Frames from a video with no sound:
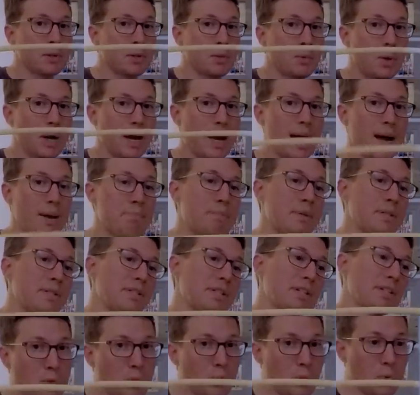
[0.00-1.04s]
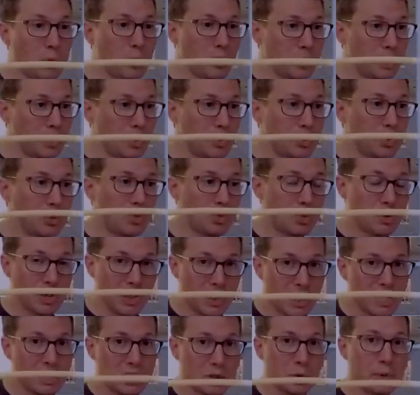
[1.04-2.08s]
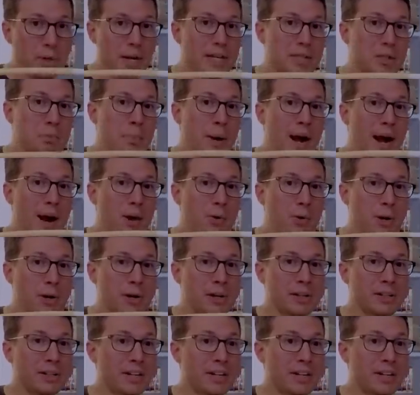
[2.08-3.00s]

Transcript: What happens is, you this creates power.